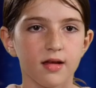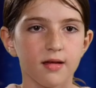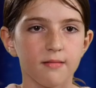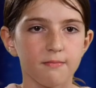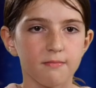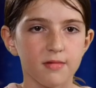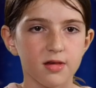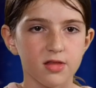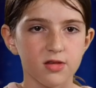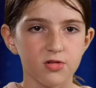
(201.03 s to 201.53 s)

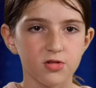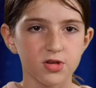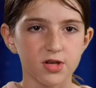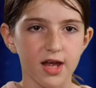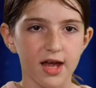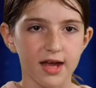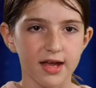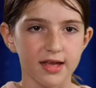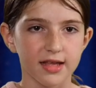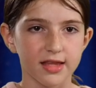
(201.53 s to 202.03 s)
Mr.
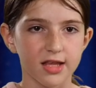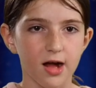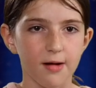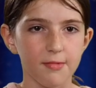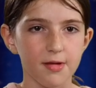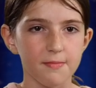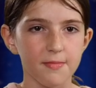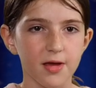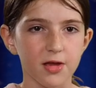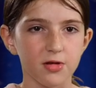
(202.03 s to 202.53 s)
Jack, tell me
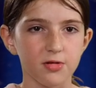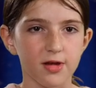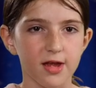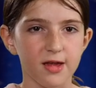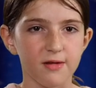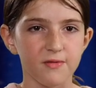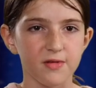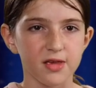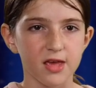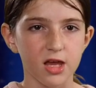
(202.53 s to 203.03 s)
about your
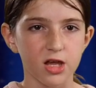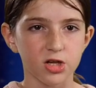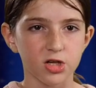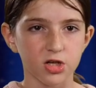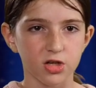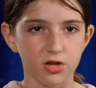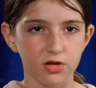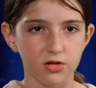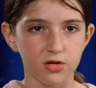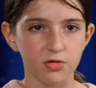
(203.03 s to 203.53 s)

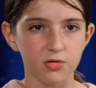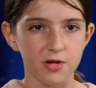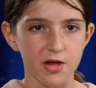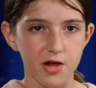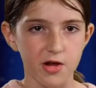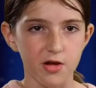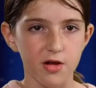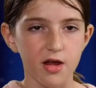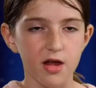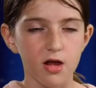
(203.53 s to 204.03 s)
aviation
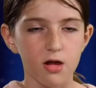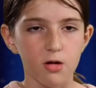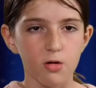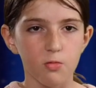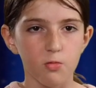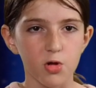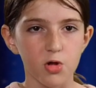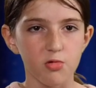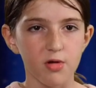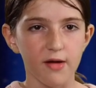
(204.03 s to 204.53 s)
career.
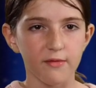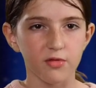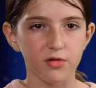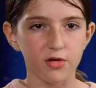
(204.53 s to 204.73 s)
Were you ever